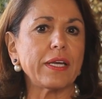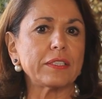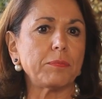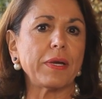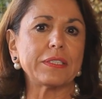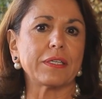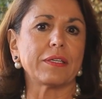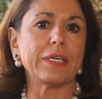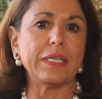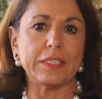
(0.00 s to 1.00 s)
it's
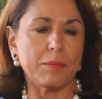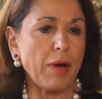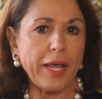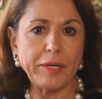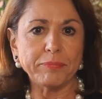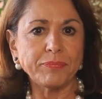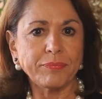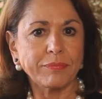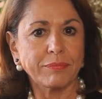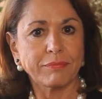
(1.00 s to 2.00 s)
basically easy money.
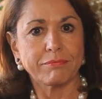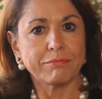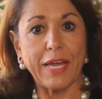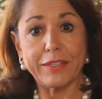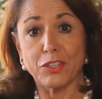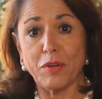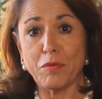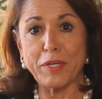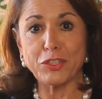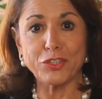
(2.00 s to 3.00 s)
And so
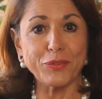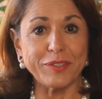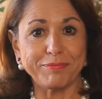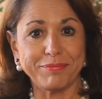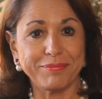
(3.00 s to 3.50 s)
everybody should do it.